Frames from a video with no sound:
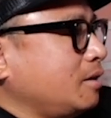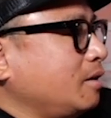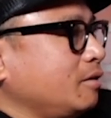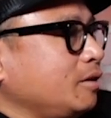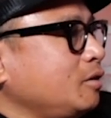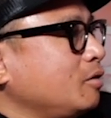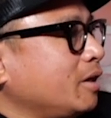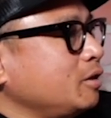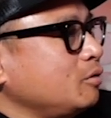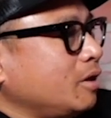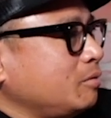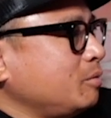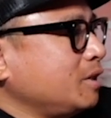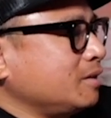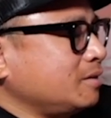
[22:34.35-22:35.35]
knew how to
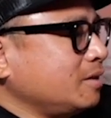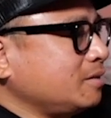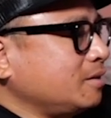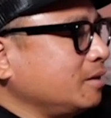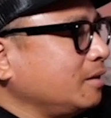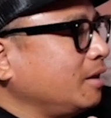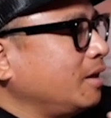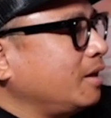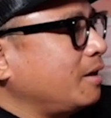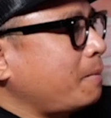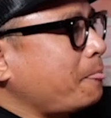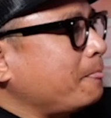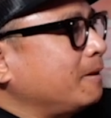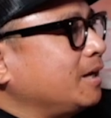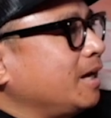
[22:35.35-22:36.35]
be an assistant.
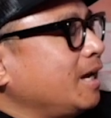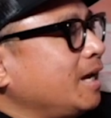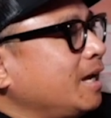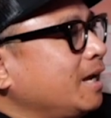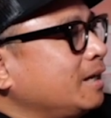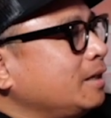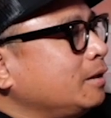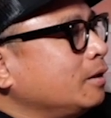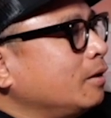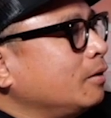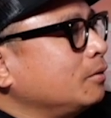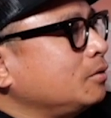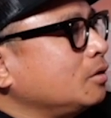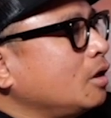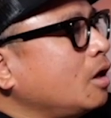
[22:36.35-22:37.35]
And he
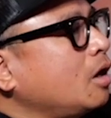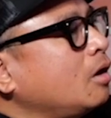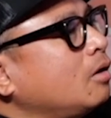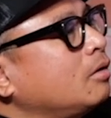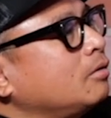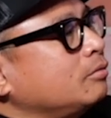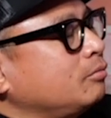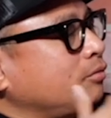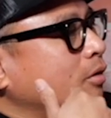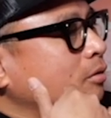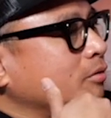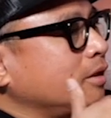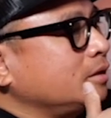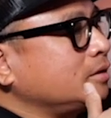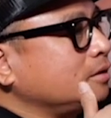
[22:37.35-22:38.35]
goes, "Oh," phone
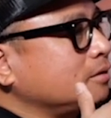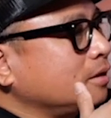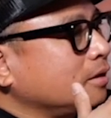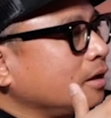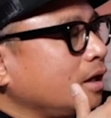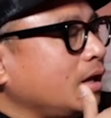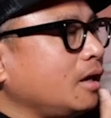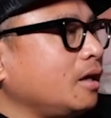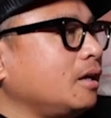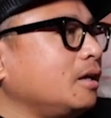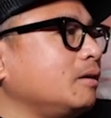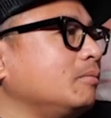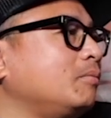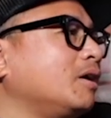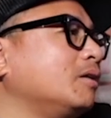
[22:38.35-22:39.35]
rings. He's like,
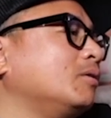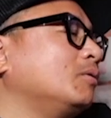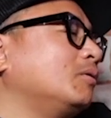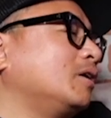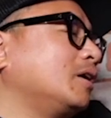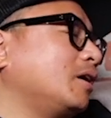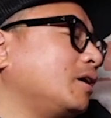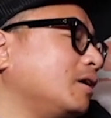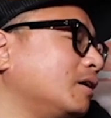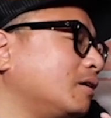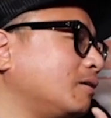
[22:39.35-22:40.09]
"Hey, by the way,